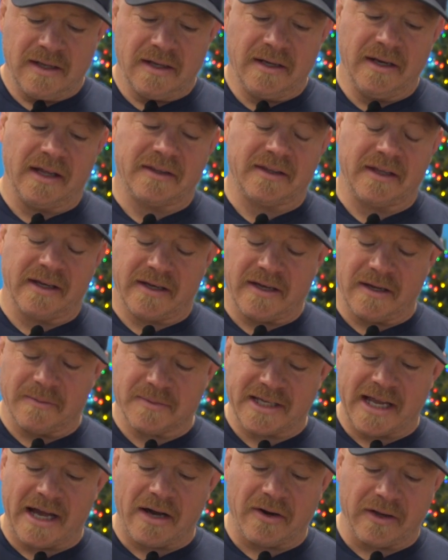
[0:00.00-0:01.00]
Nothing
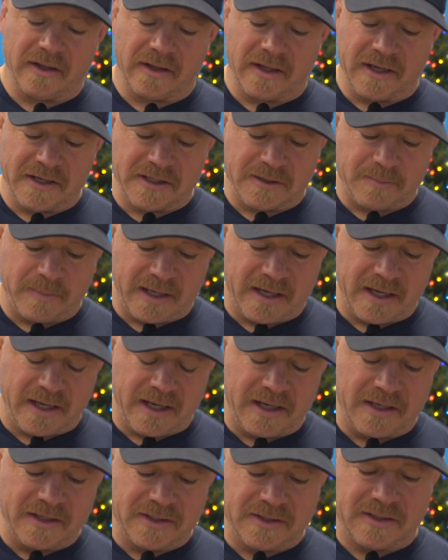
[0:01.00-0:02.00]
comes out of this
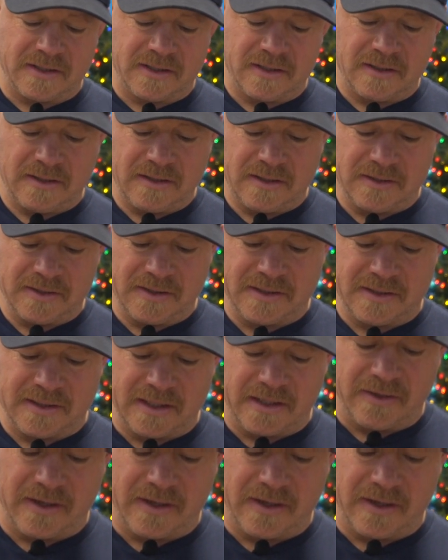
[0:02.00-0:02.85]
because, as you see